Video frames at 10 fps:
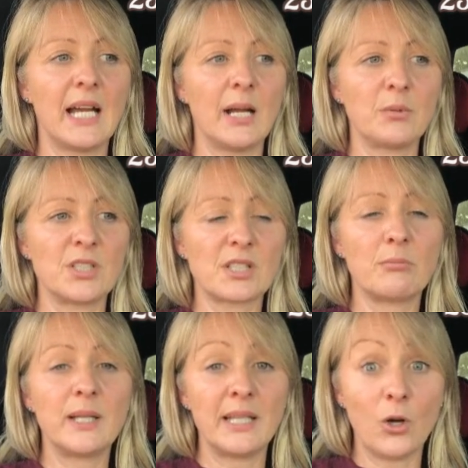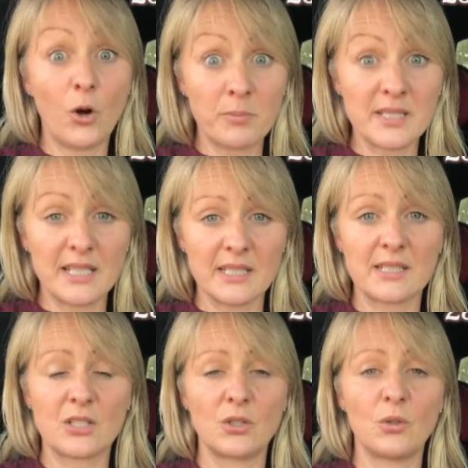which is completely opposite
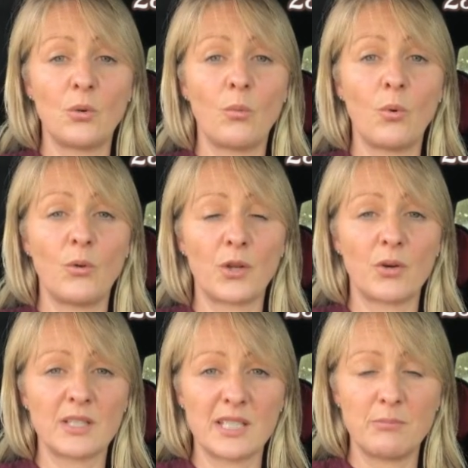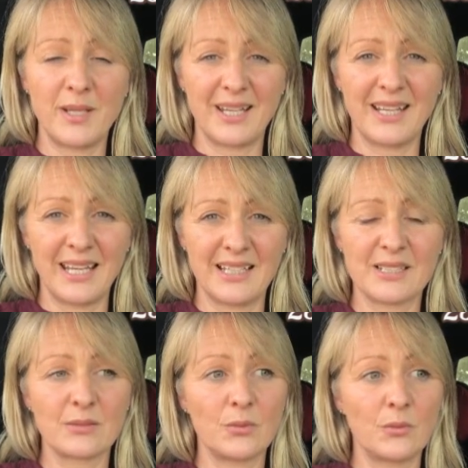to what the Christed being is.